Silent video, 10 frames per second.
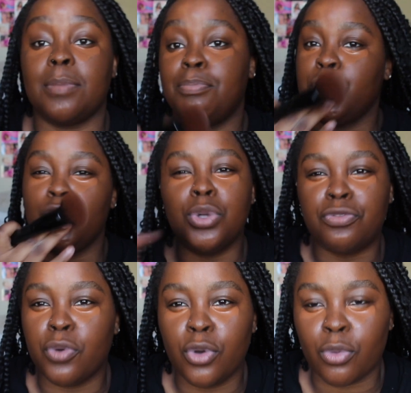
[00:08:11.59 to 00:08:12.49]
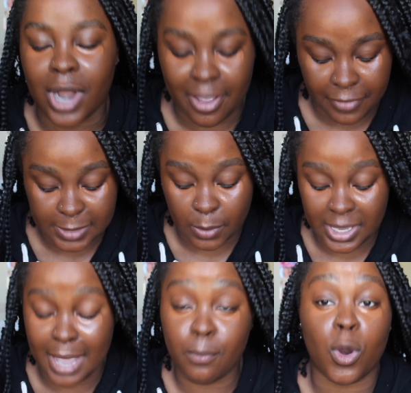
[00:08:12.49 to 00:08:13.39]
beautiful graphics but we
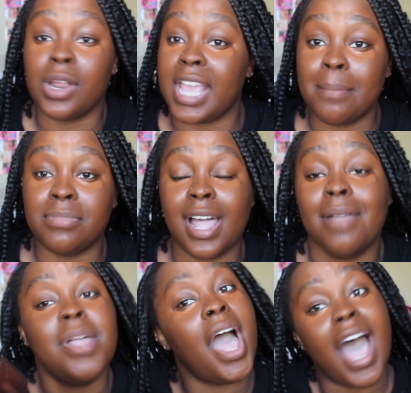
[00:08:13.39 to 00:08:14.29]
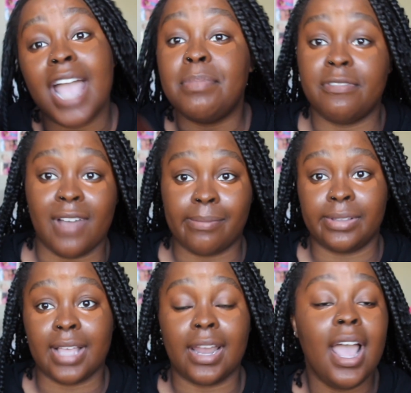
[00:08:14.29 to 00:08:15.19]
get more gameplay, I'd be fine with that.